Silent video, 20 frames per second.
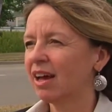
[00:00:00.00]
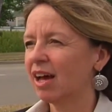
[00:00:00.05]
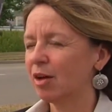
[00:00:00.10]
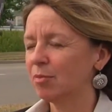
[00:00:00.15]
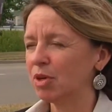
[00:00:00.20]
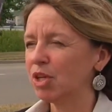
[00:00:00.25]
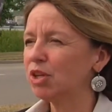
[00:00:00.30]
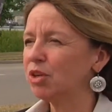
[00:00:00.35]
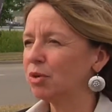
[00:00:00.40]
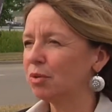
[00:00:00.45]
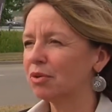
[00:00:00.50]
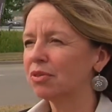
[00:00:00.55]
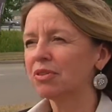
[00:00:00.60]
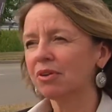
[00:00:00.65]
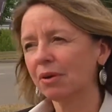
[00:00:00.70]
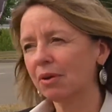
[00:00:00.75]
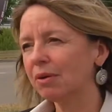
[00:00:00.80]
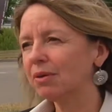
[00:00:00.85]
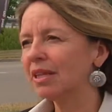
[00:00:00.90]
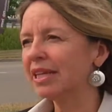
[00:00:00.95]
um,
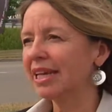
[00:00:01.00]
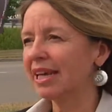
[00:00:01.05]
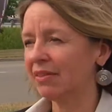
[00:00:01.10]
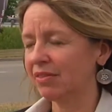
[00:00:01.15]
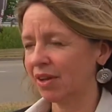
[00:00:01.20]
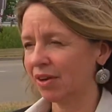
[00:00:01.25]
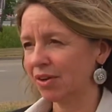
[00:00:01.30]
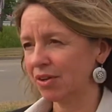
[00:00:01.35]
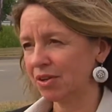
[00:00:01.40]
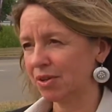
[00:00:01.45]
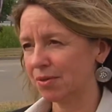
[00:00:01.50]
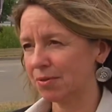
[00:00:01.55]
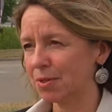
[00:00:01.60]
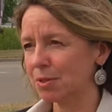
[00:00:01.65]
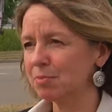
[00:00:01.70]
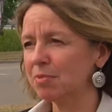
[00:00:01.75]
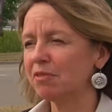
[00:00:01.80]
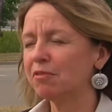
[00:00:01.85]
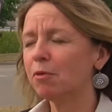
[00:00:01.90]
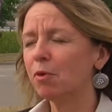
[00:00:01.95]
youth early in their
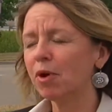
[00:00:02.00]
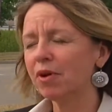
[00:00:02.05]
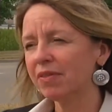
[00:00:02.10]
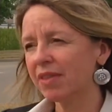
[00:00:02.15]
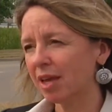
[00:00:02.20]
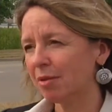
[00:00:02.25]
use before